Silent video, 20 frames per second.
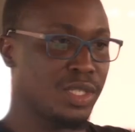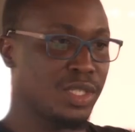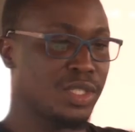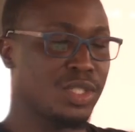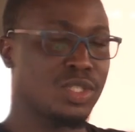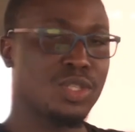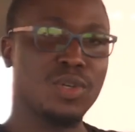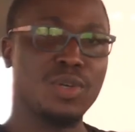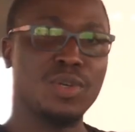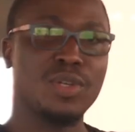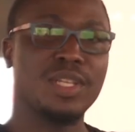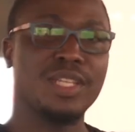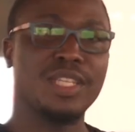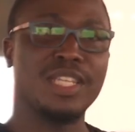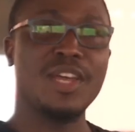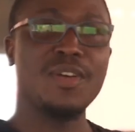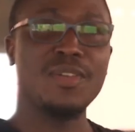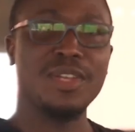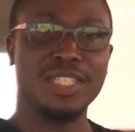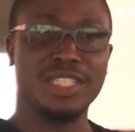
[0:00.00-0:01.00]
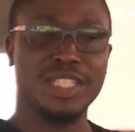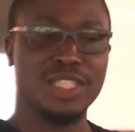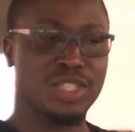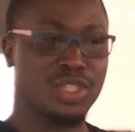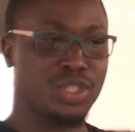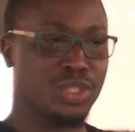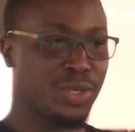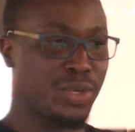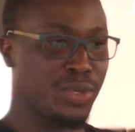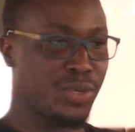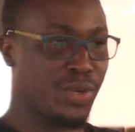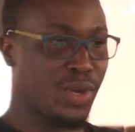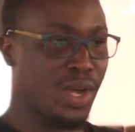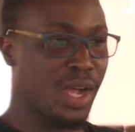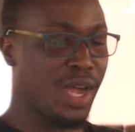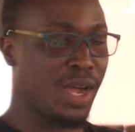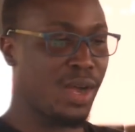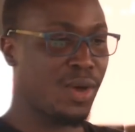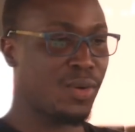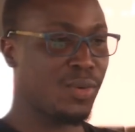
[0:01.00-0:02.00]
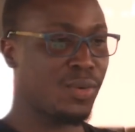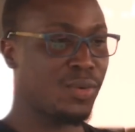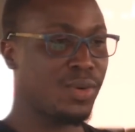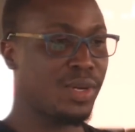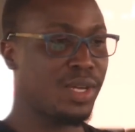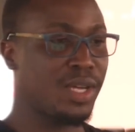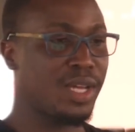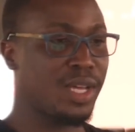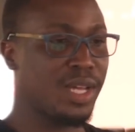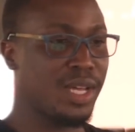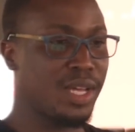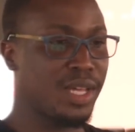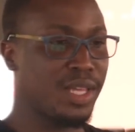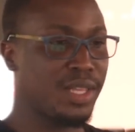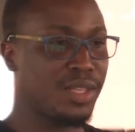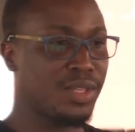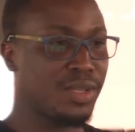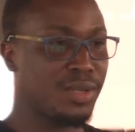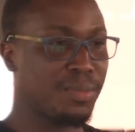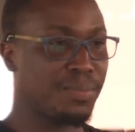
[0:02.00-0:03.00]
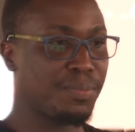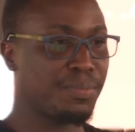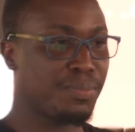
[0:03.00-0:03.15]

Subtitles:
So now let us show you how the